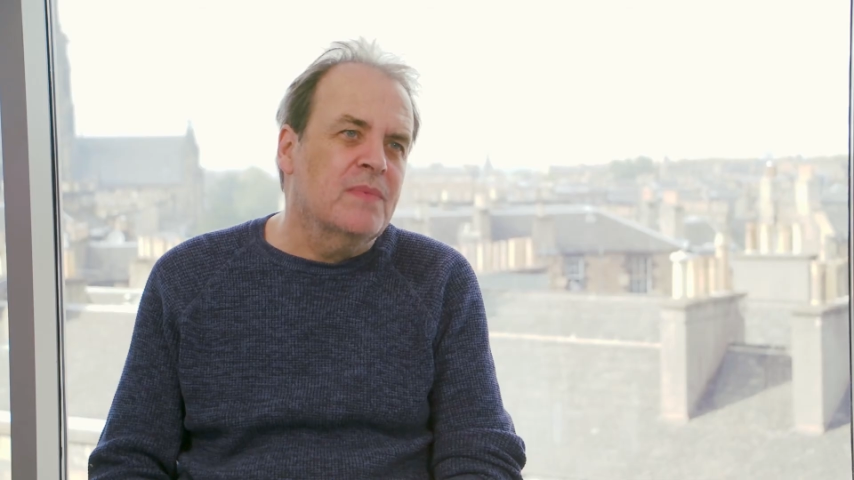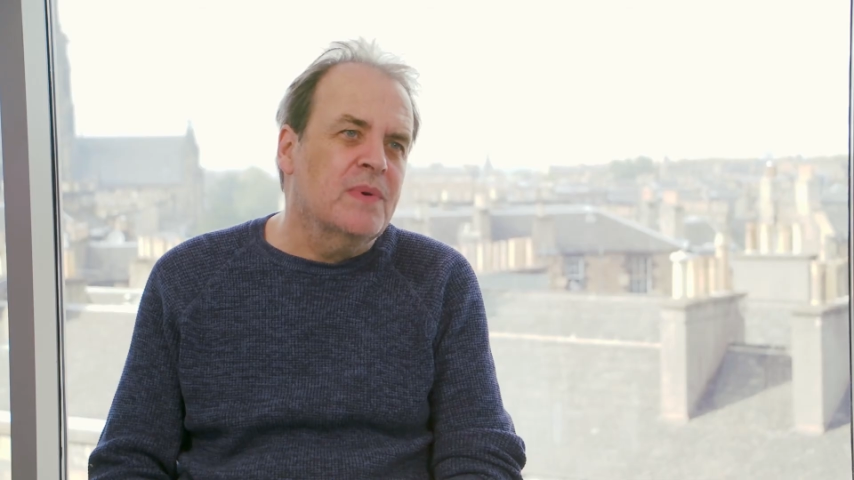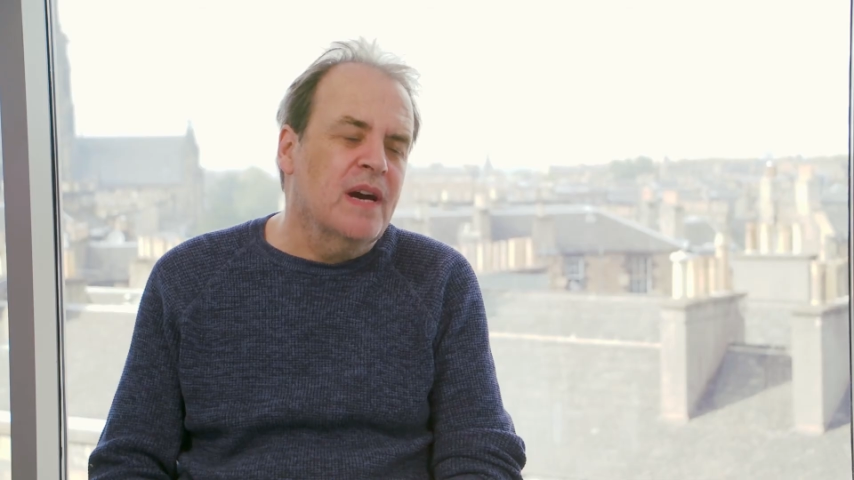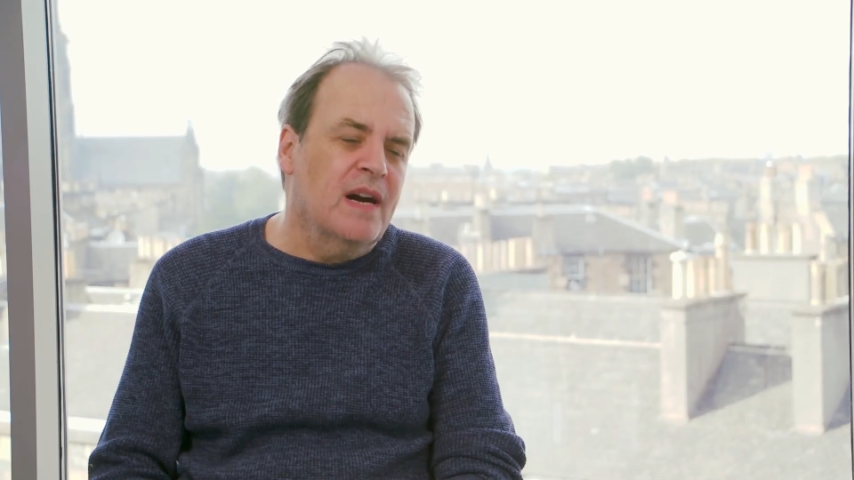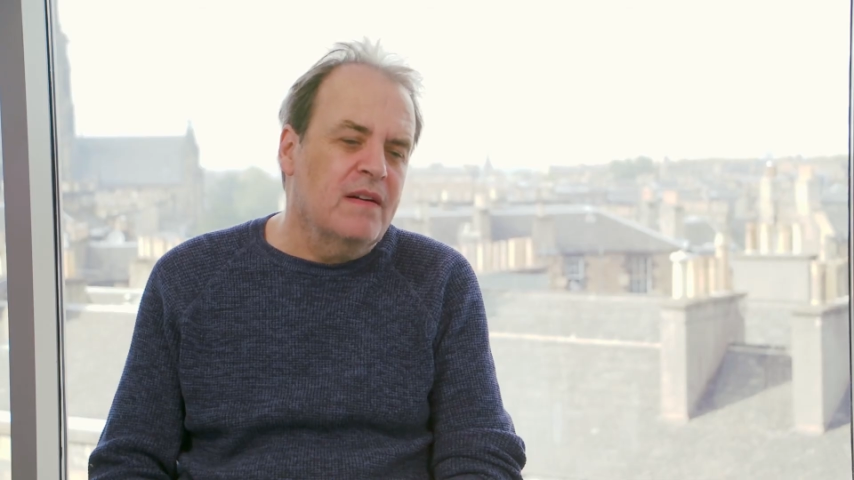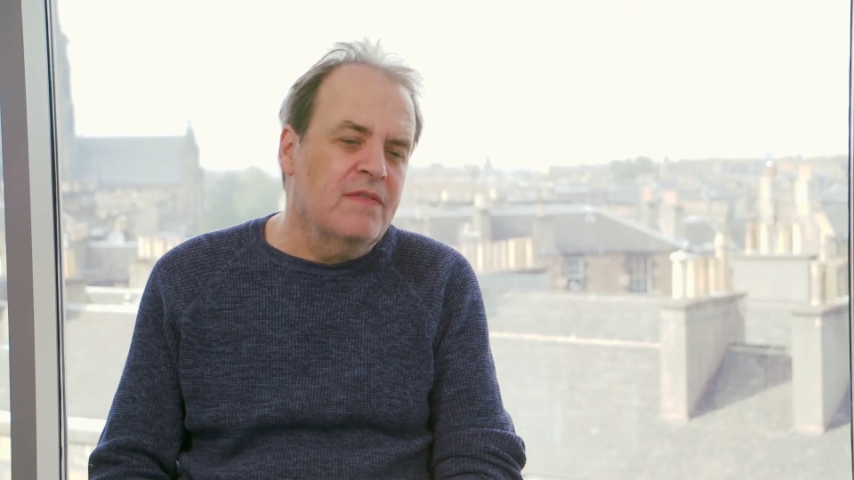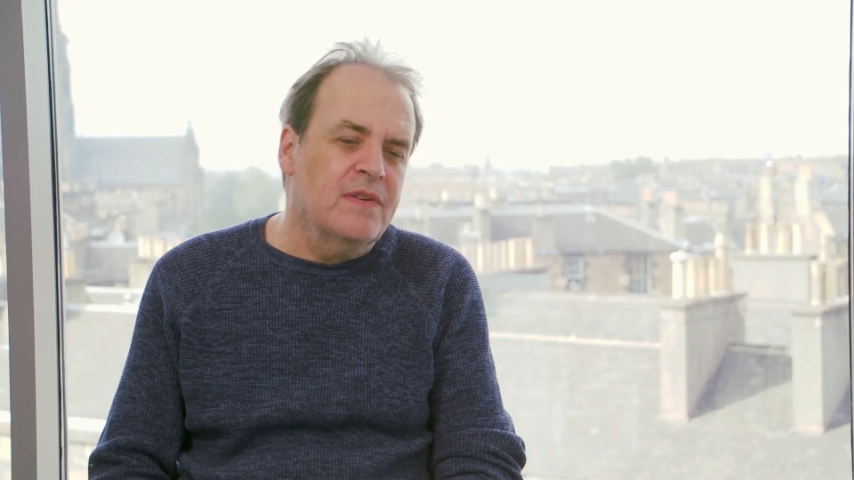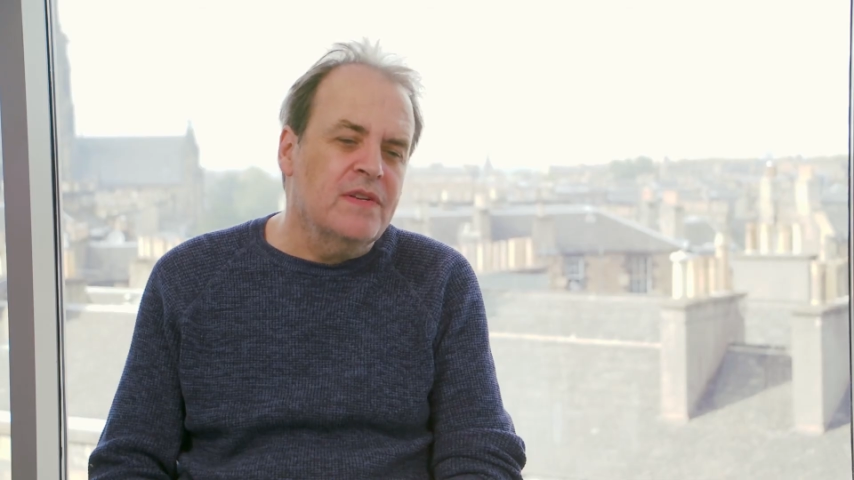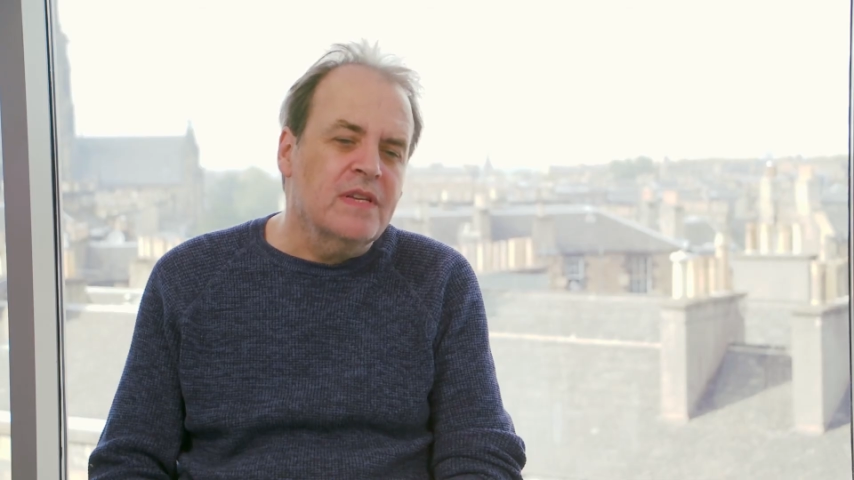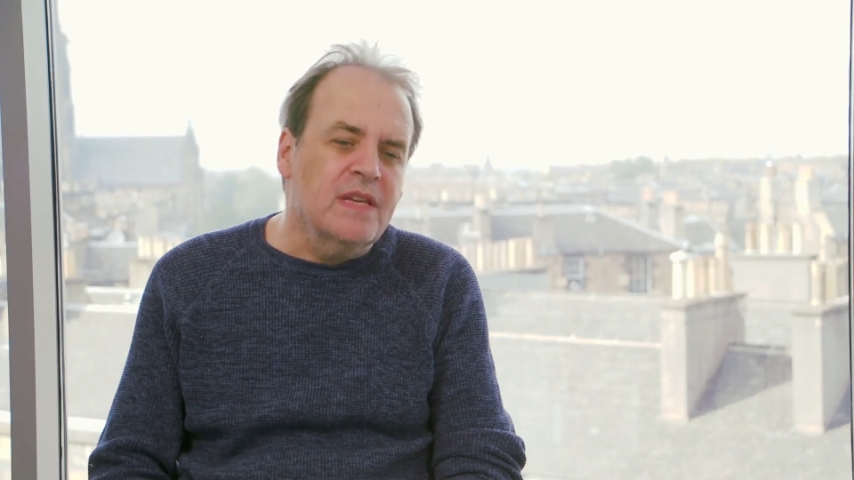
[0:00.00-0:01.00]
We have
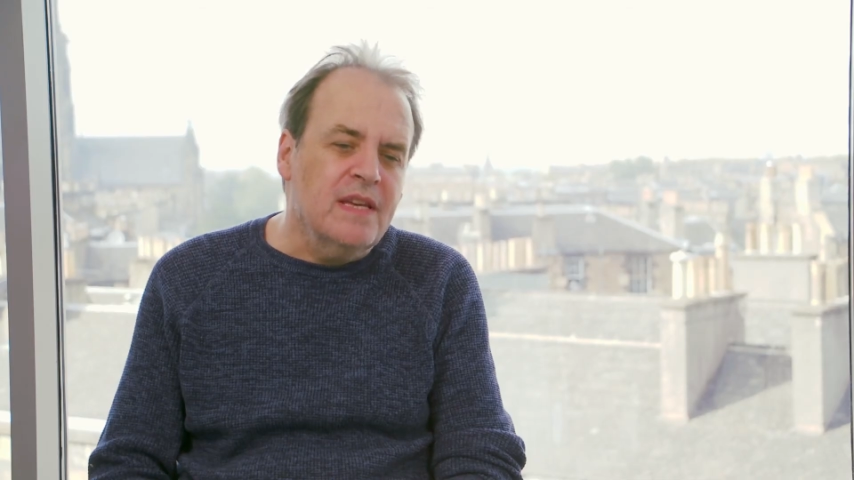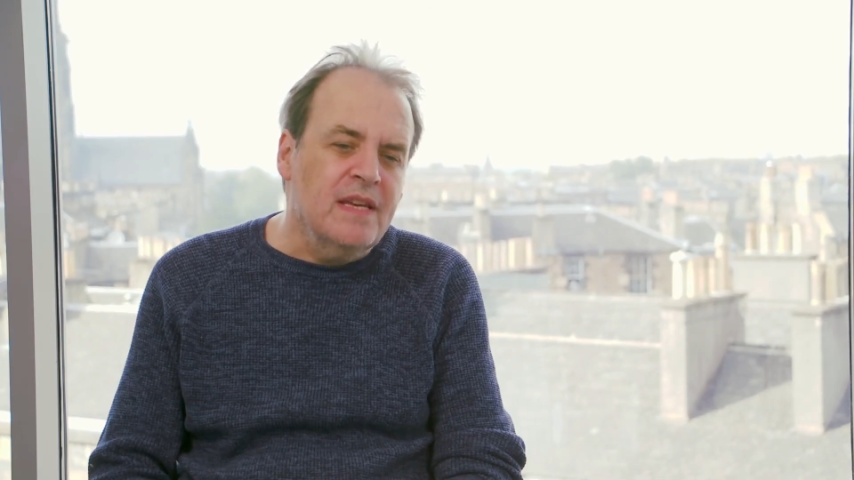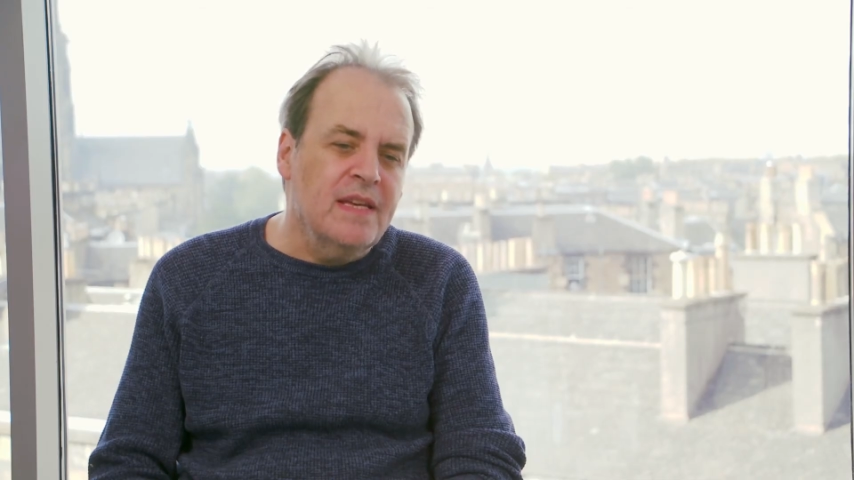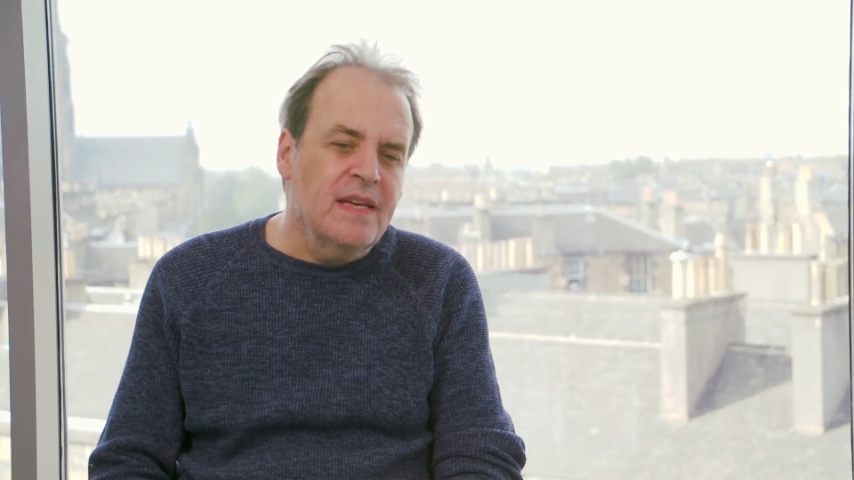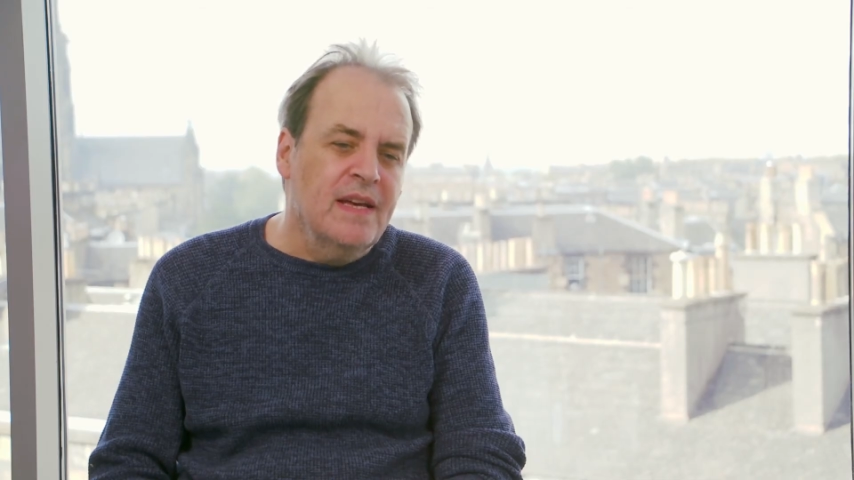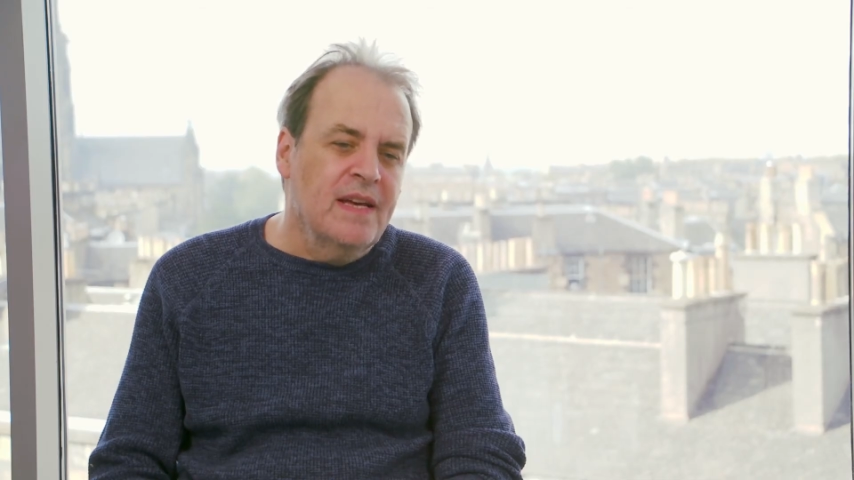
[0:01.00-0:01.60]
key